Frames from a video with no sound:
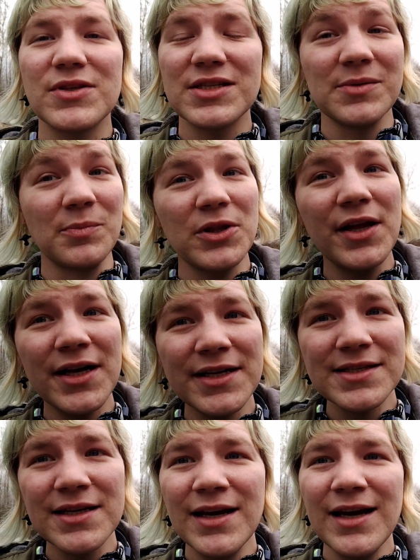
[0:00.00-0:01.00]
This
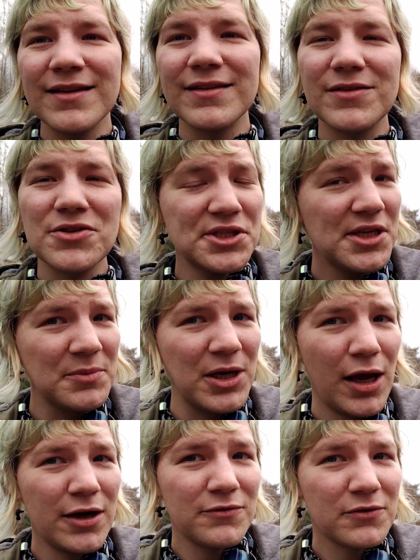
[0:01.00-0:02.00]
implies that there's some
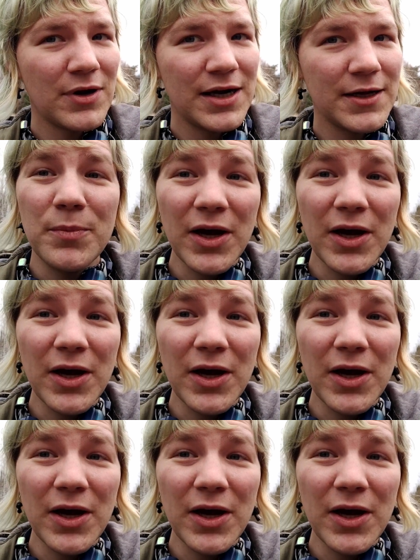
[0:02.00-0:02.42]
kind of gradient.